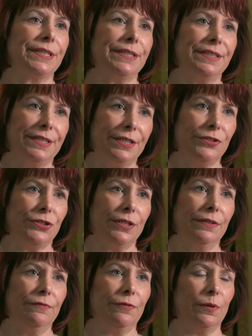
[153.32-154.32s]

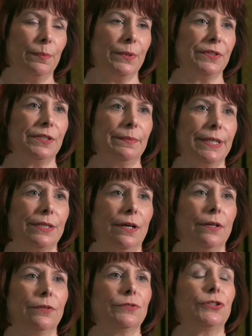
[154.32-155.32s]
decision for Burns &
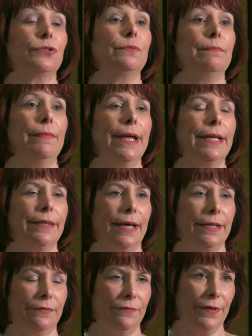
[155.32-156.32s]
McDonnell to make
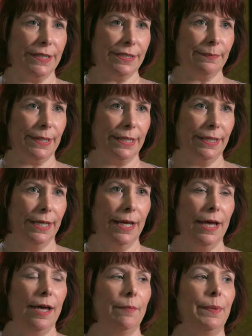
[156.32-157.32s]
that investment.
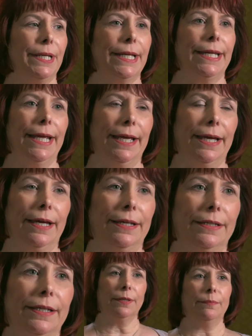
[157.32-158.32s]
But
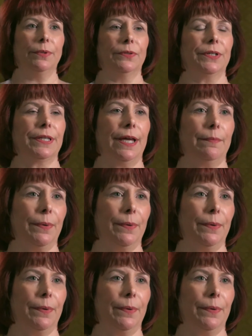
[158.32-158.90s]
again, building that